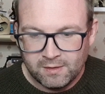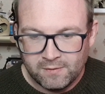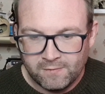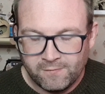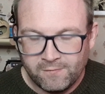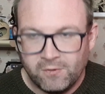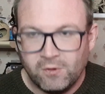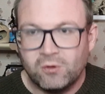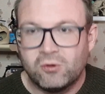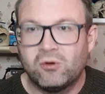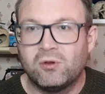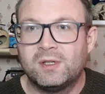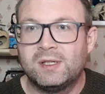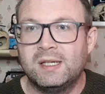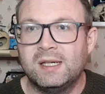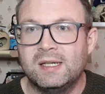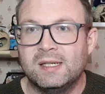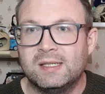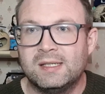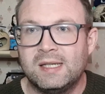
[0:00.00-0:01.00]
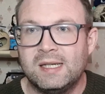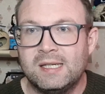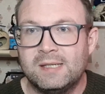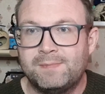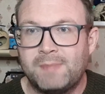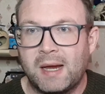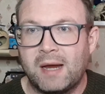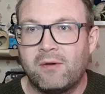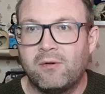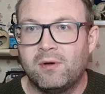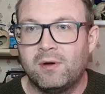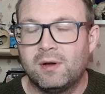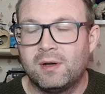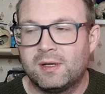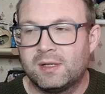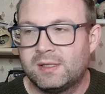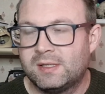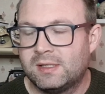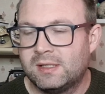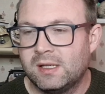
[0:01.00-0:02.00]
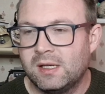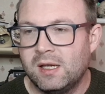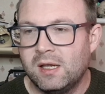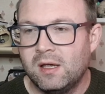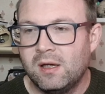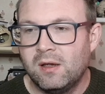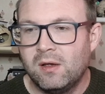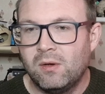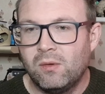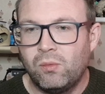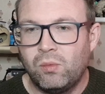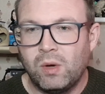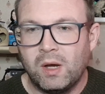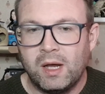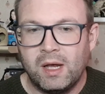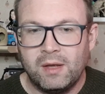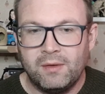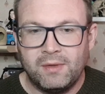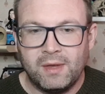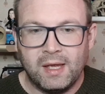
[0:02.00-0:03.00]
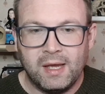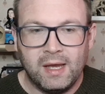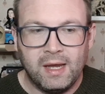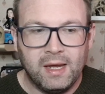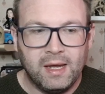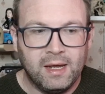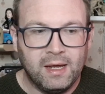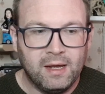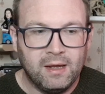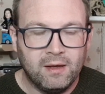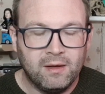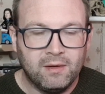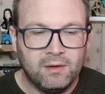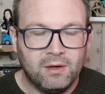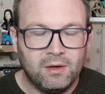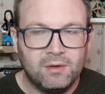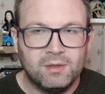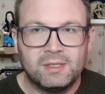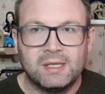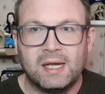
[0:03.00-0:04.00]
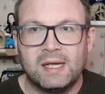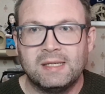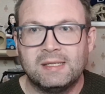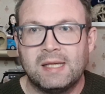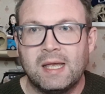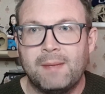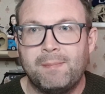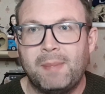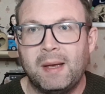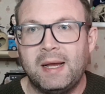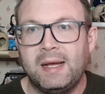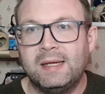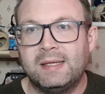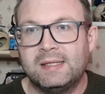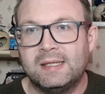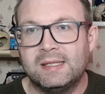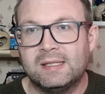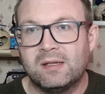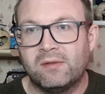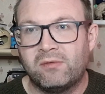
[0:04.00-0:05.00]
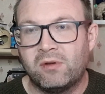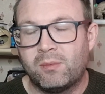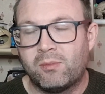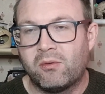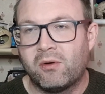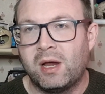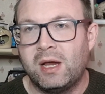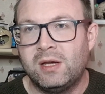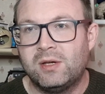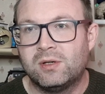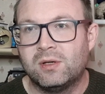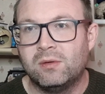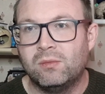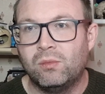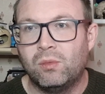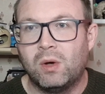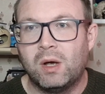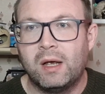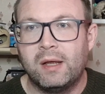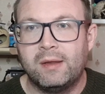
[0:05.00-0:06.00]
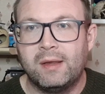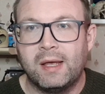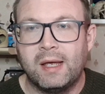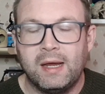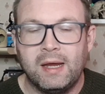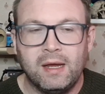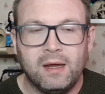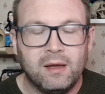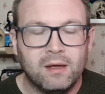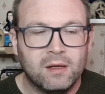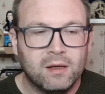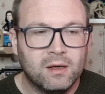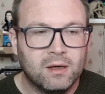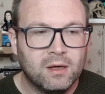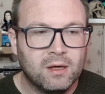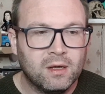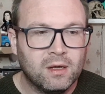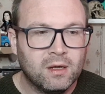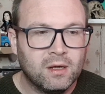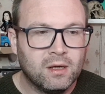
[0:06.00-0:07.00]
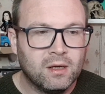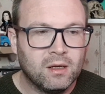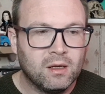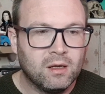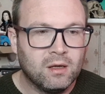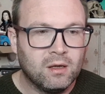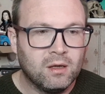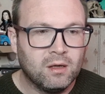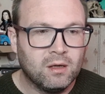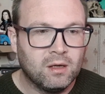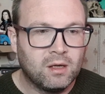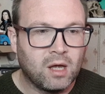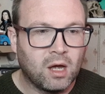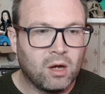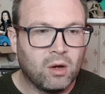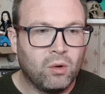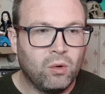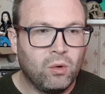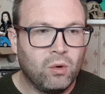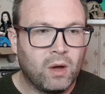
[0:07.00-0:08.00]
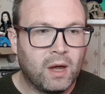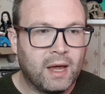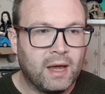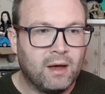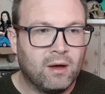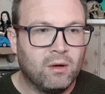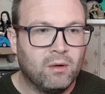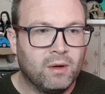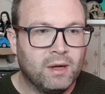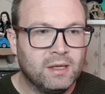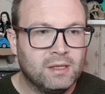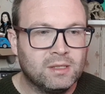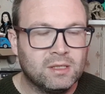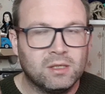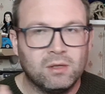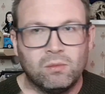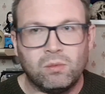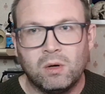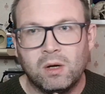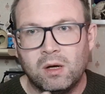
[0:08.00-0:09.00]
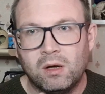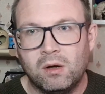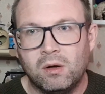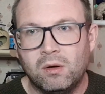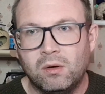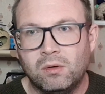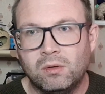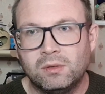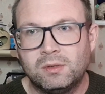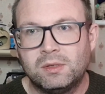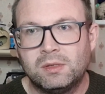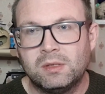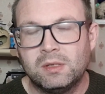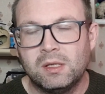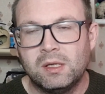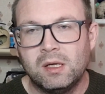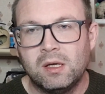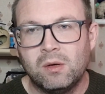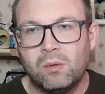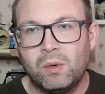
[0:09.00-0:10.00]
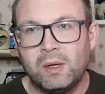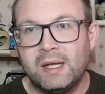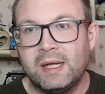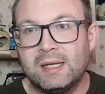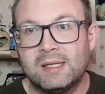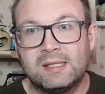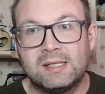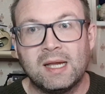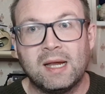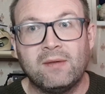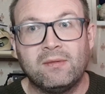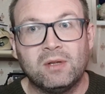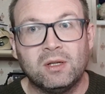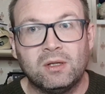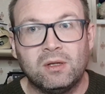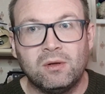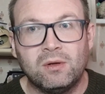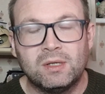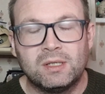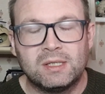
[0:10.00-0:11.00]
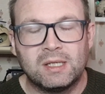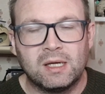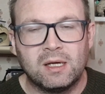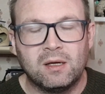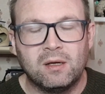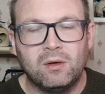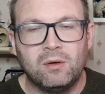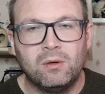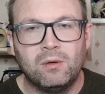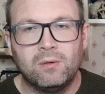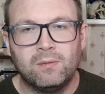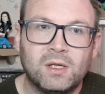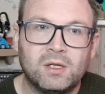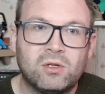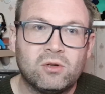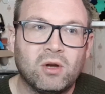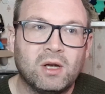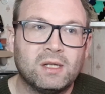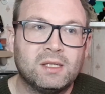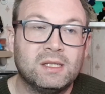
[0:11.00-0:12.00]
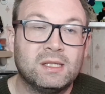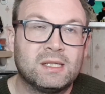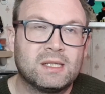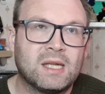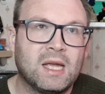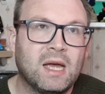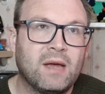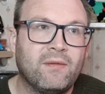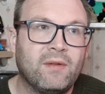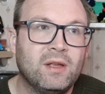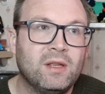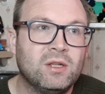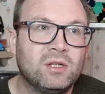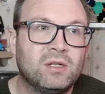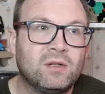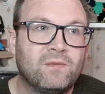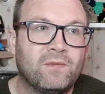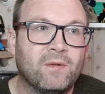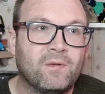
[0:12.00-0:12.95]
fortresses, these barracks, where they use as their bases of operation, where they go out into the world when it's safe to do so, to try to scavenge for